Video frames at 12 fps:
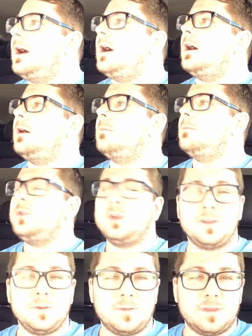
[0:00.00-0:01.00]
You
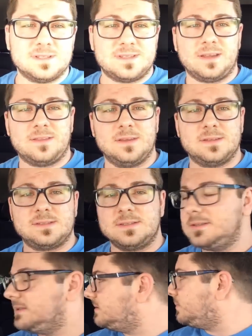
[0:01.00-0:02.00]
can do things like this.
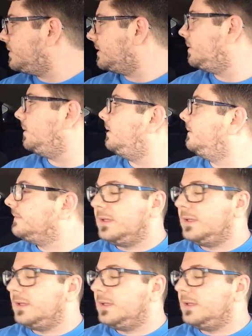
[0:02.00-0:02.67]
It's pretty cool.